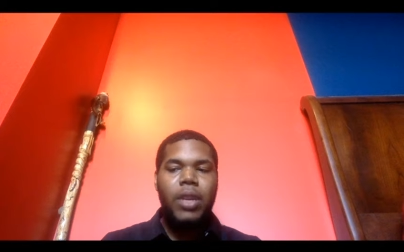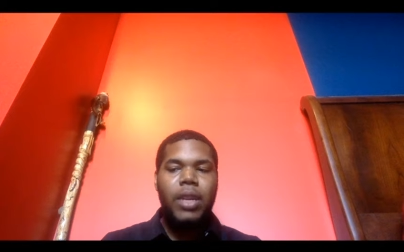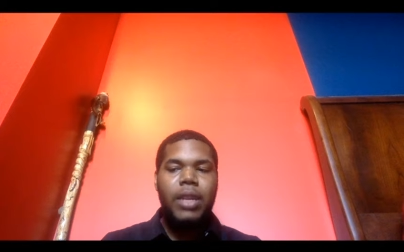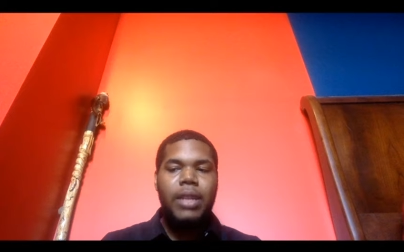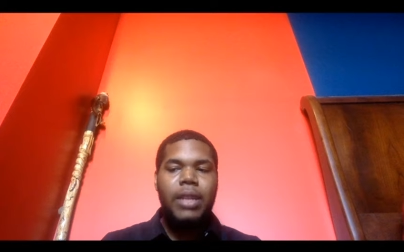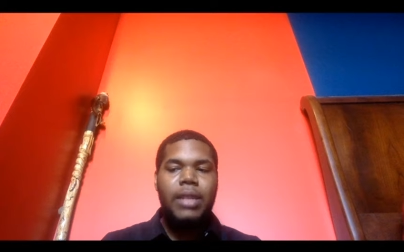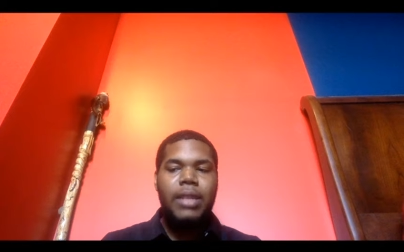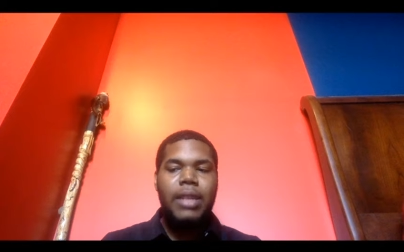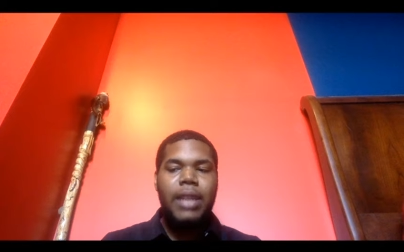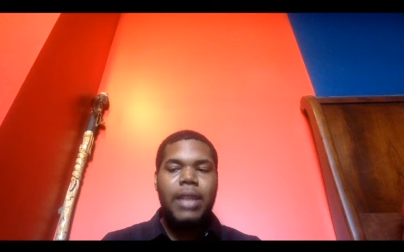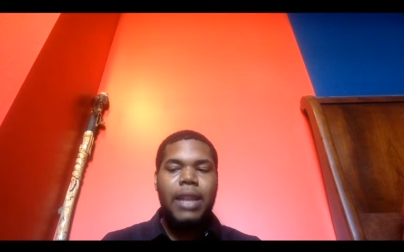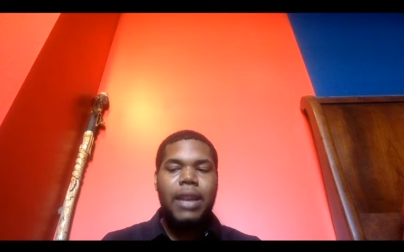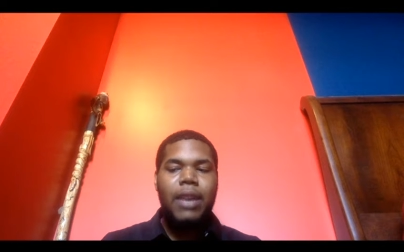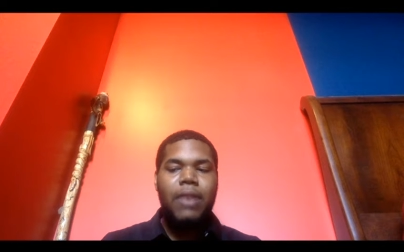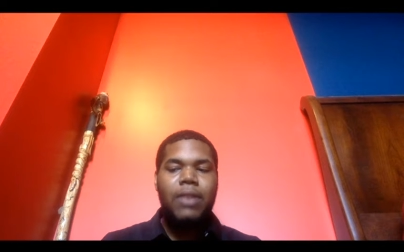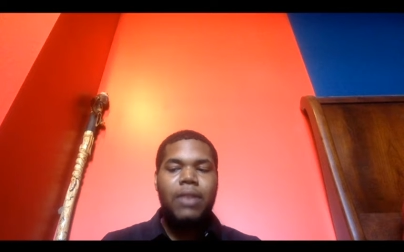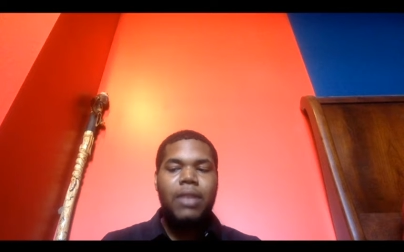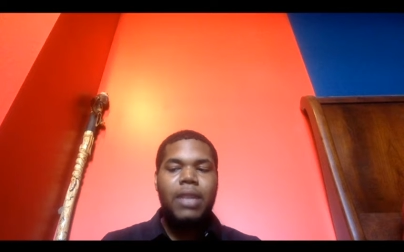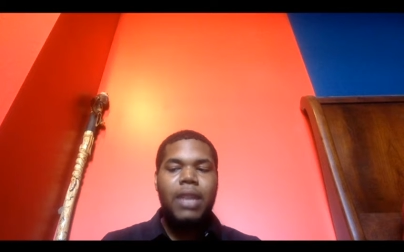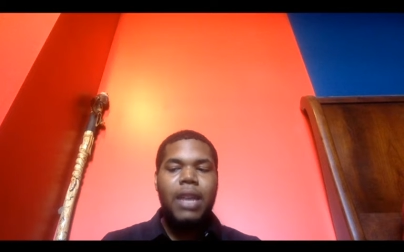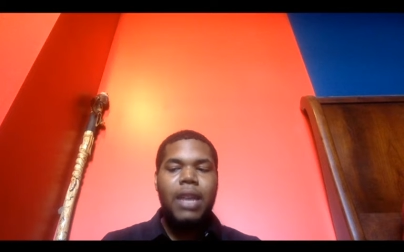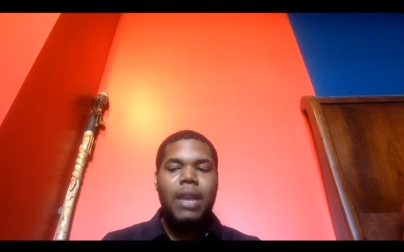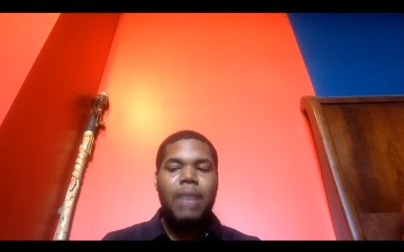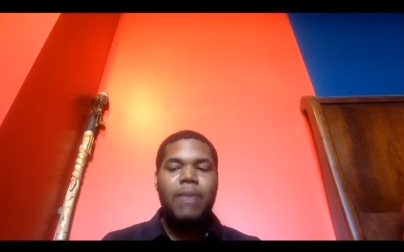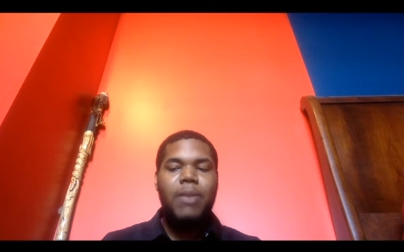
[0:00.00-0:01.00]
It is now
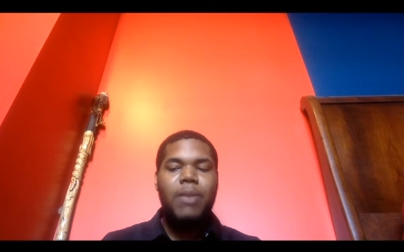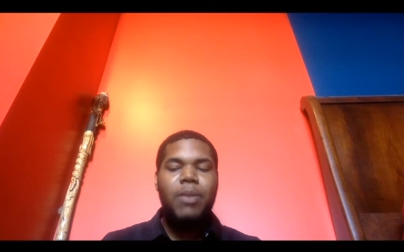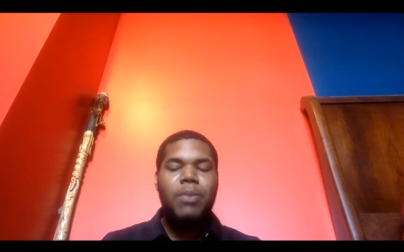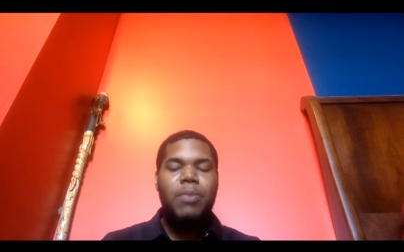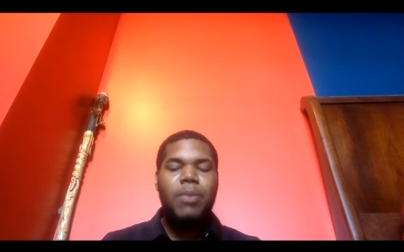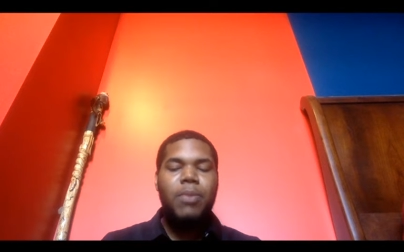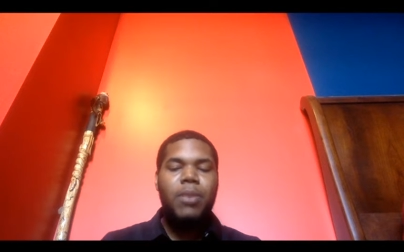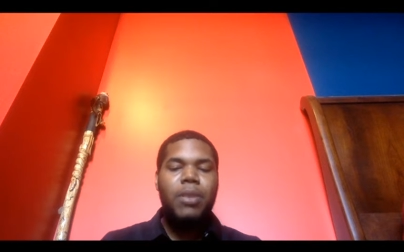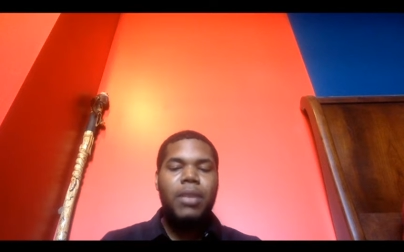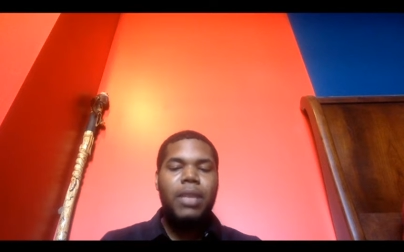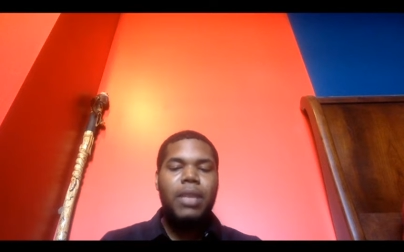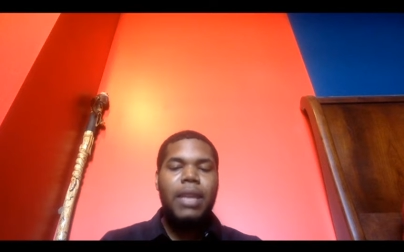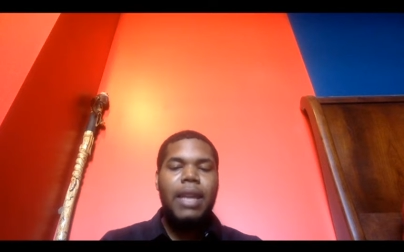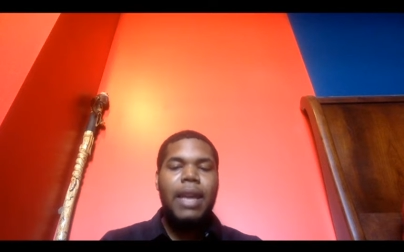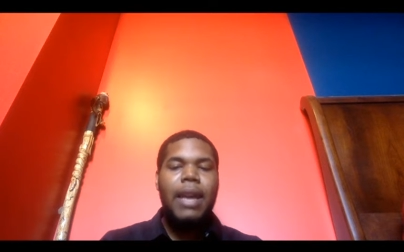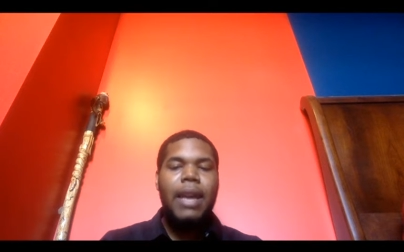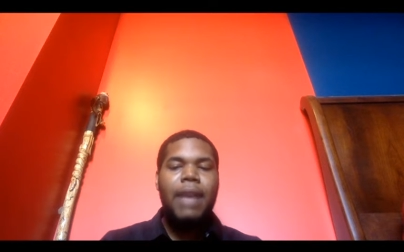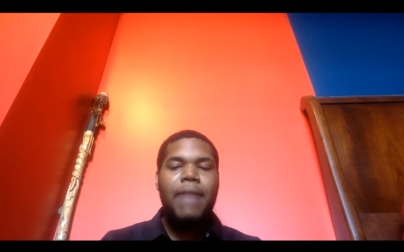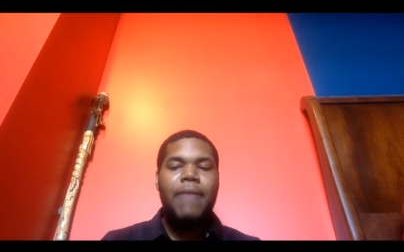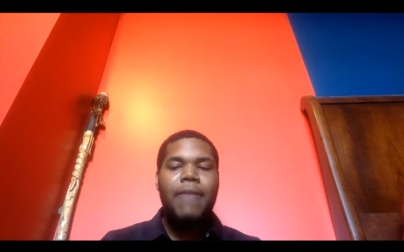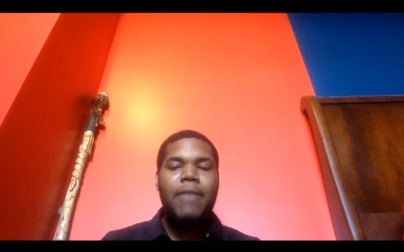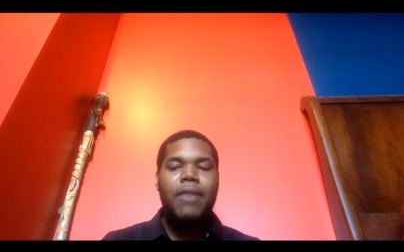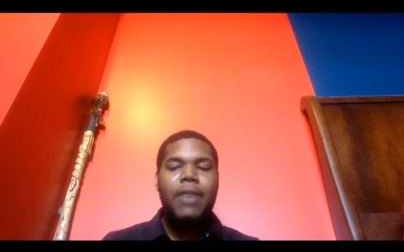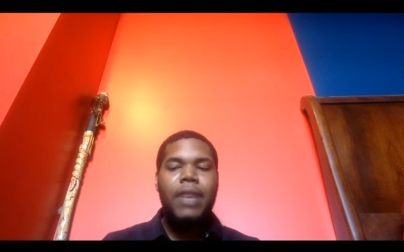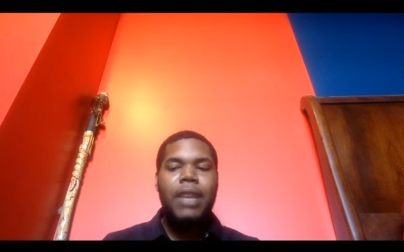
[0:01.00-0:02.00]
time to put the
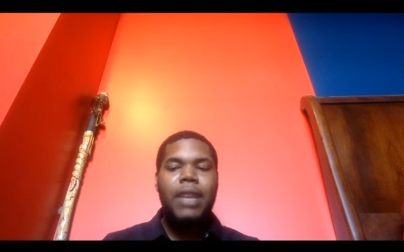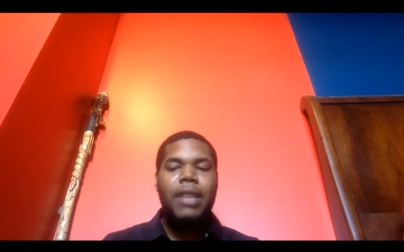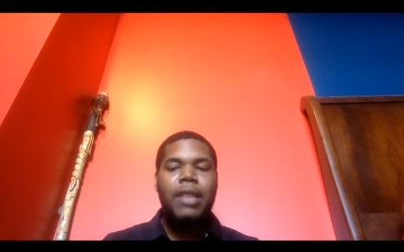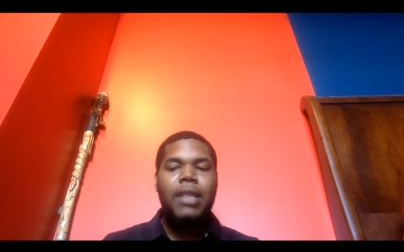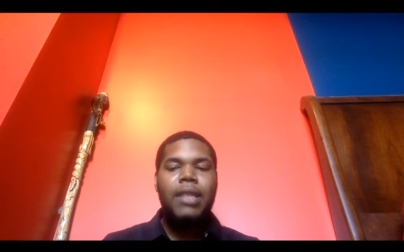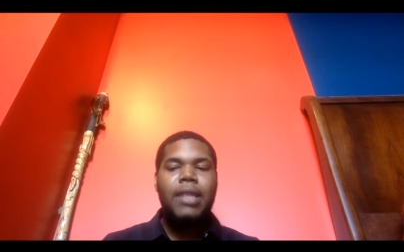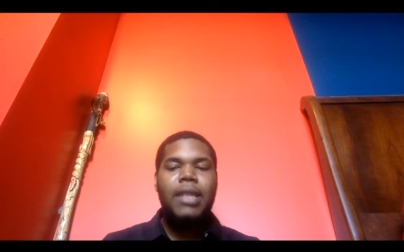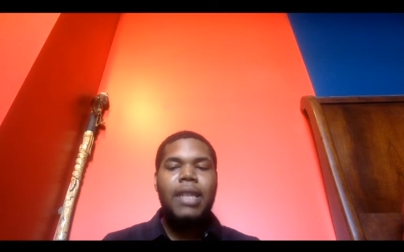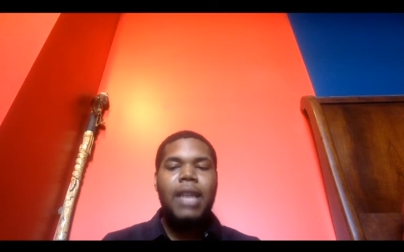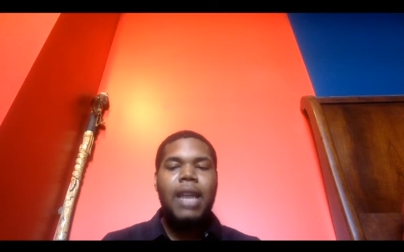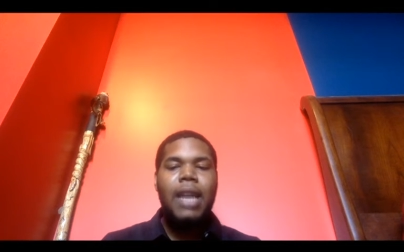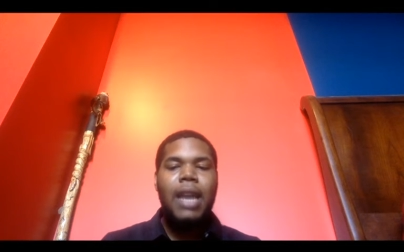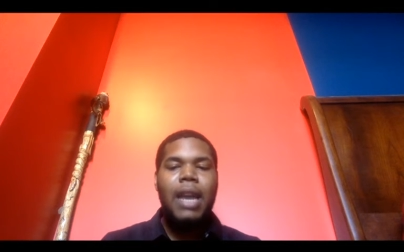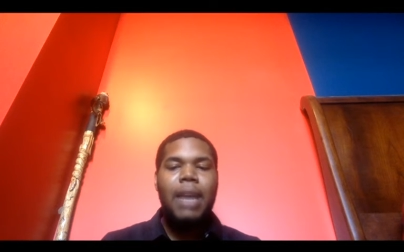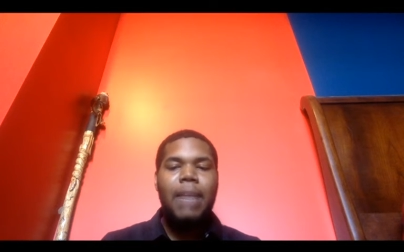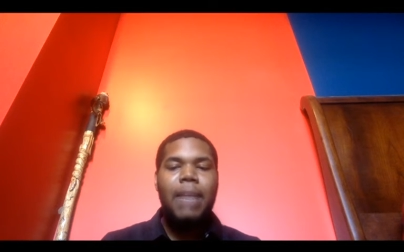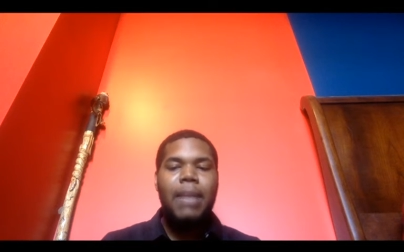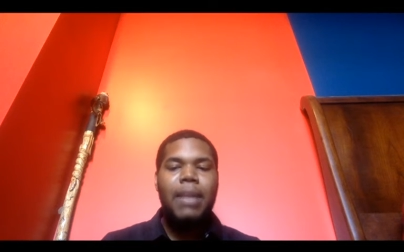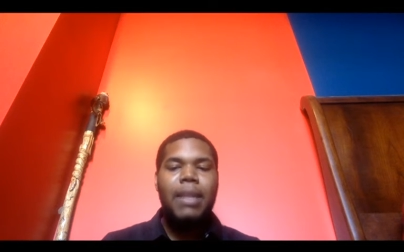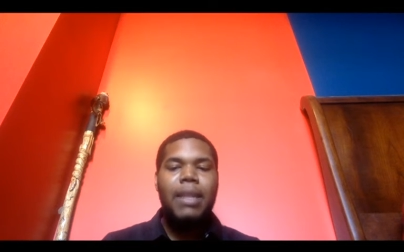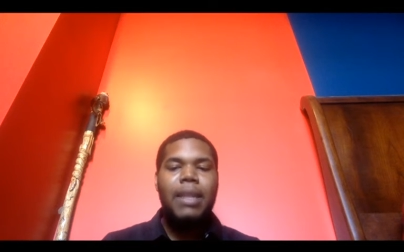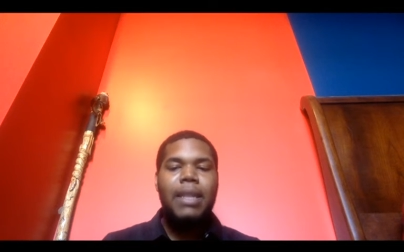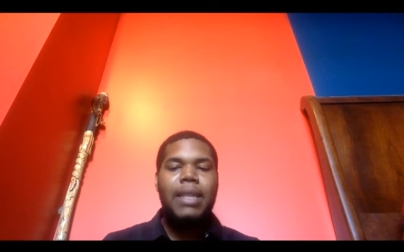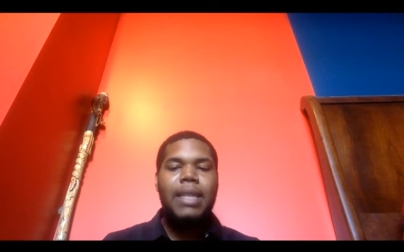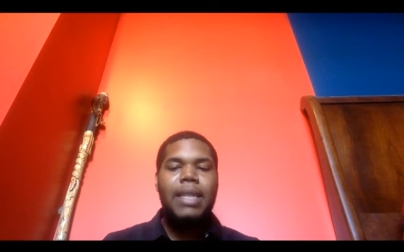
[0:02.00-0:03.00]
effort and the time
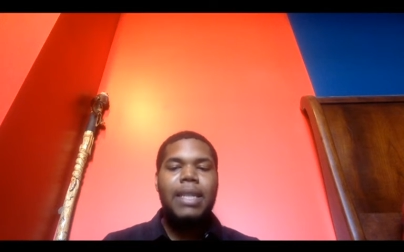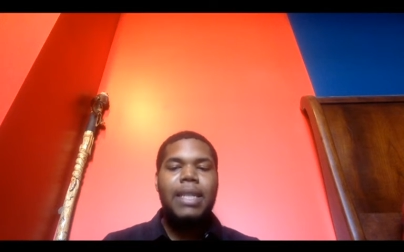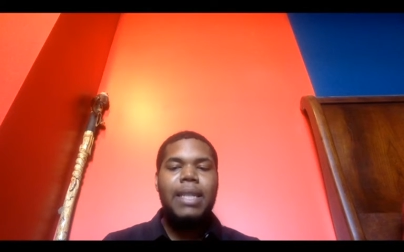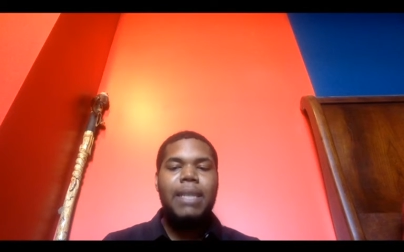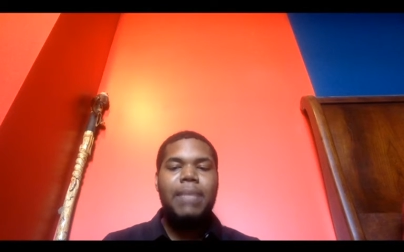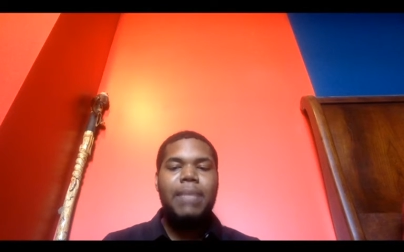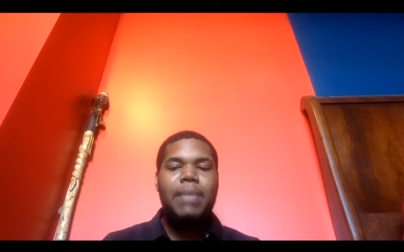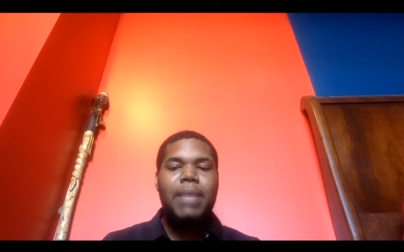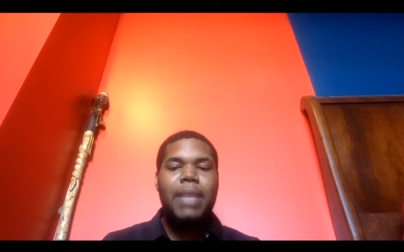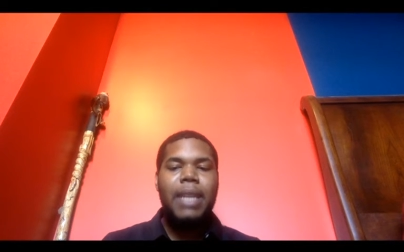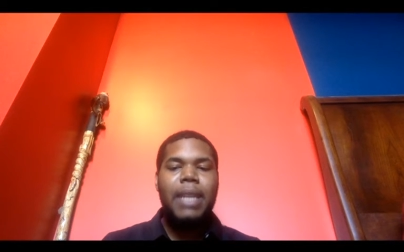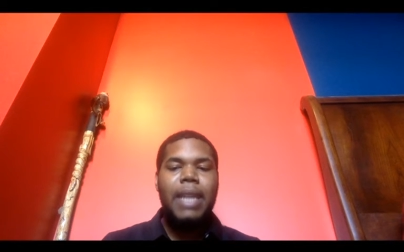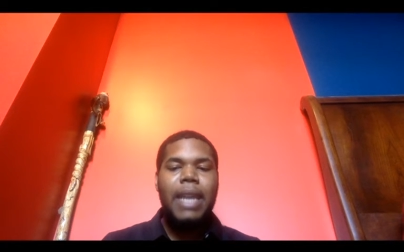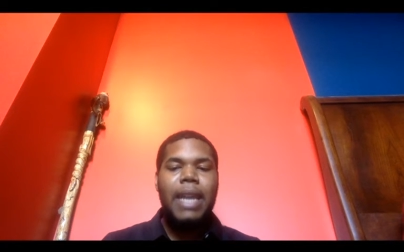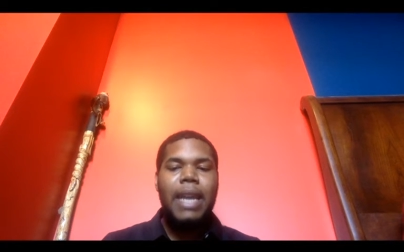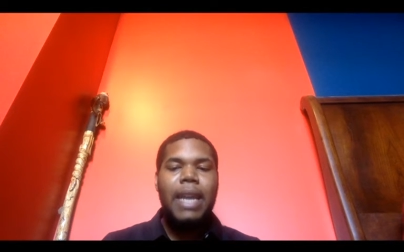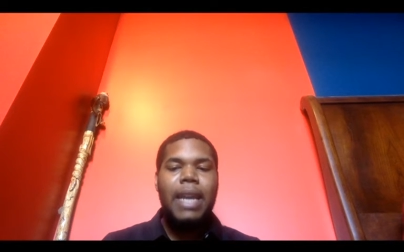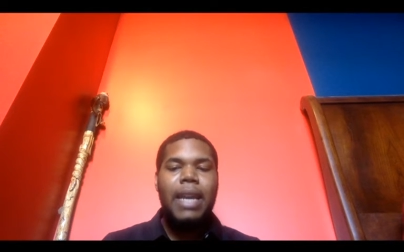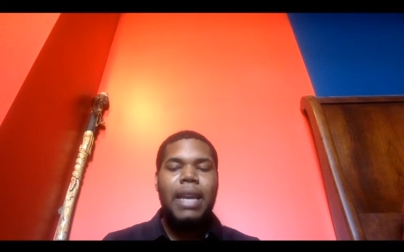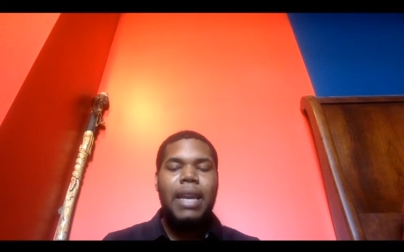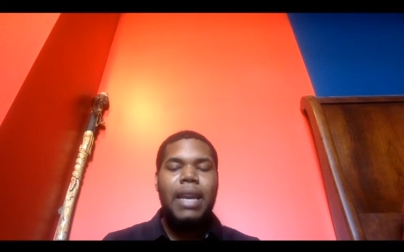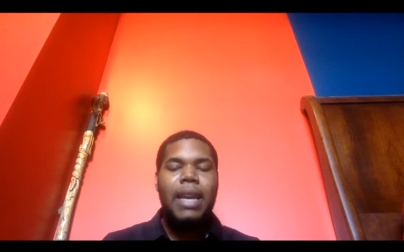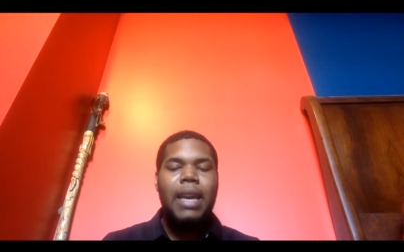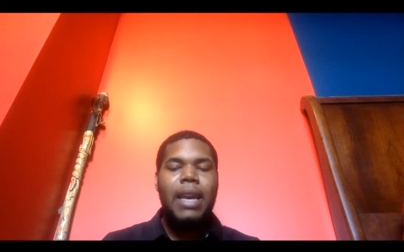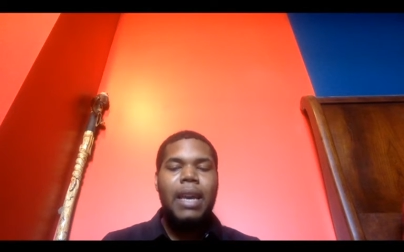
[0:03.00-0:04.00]
and the discipline
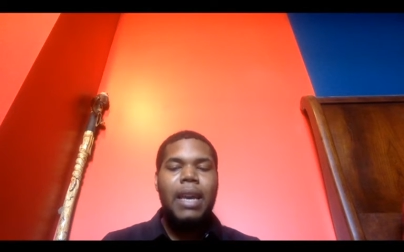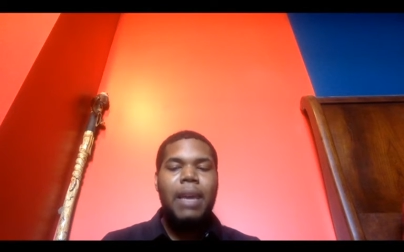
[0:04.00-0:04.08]
in